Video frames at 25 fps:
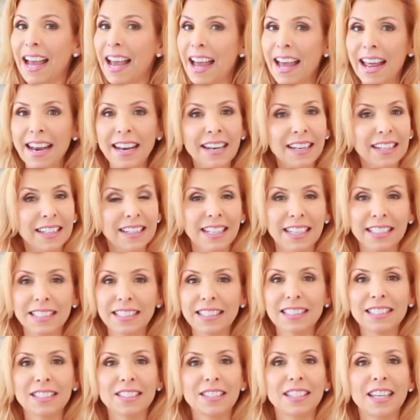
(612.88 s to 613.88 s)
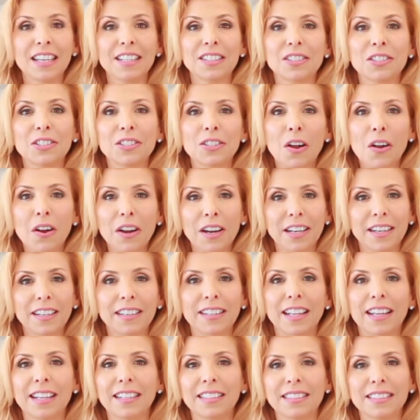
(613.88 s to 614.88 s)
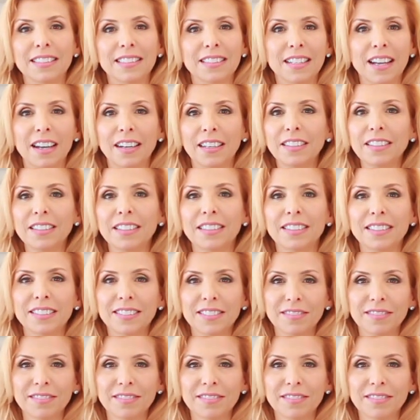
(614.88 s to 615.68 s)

And let's get started. That's not good.